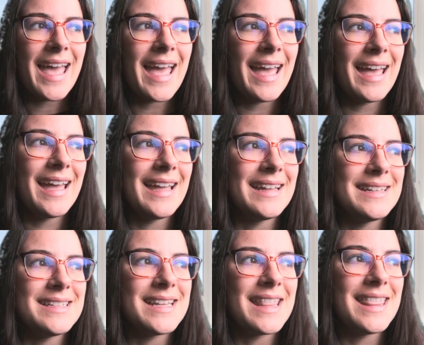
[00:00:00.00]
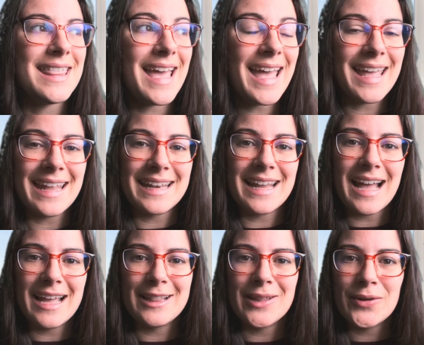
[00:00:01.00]
And then
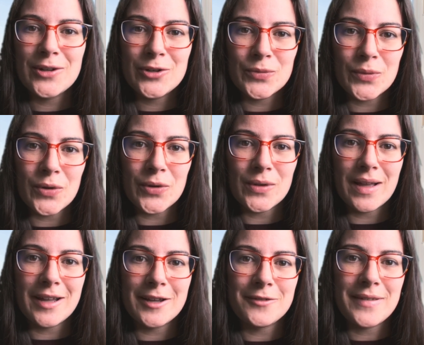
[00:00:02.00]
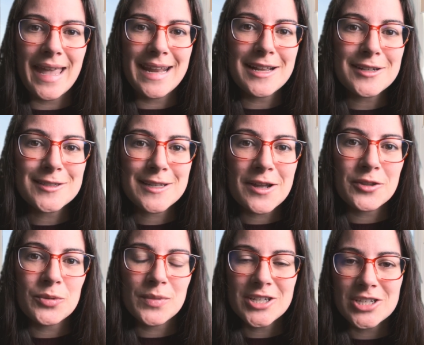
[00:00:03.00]
I loaded a roll of Adox
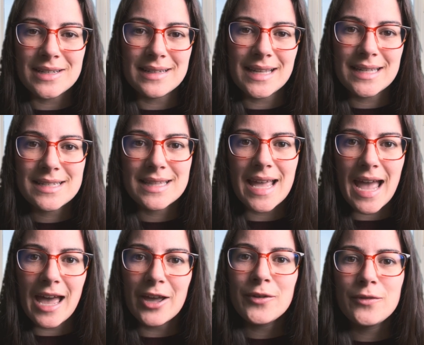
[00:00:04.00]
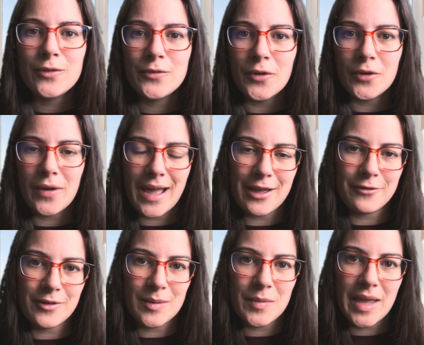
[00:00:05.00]
Color Mission into the AgfaPhoto Half
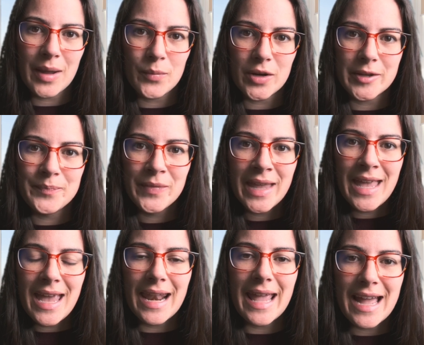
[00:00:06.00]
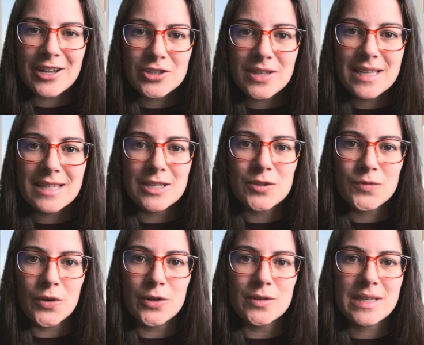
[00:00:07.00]
Frame camera. And I actually think these
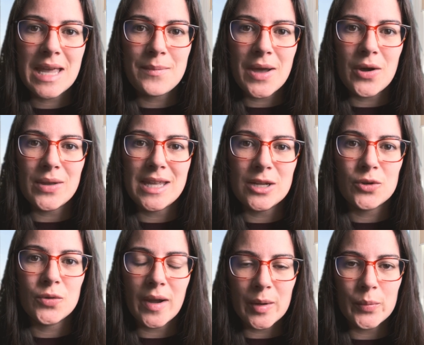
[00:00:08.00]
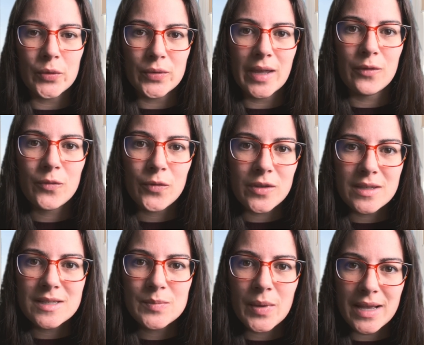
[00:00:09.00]
photos came out incredible. Like for
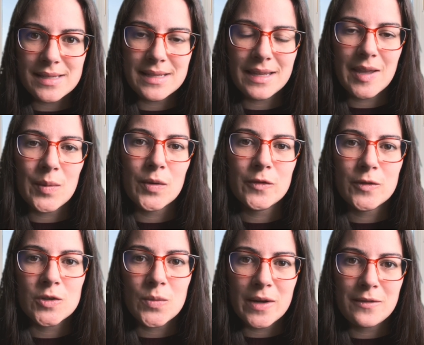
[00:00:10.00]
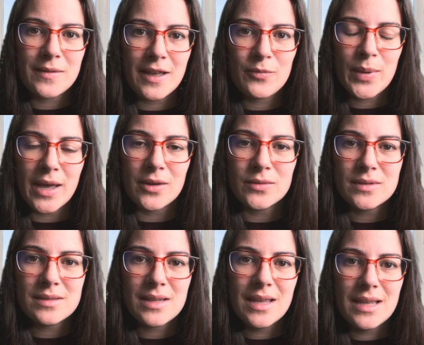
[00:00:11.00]
this plastic camera for 25
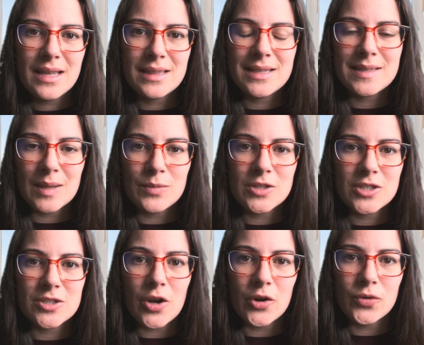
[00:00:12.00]
pounds, these images are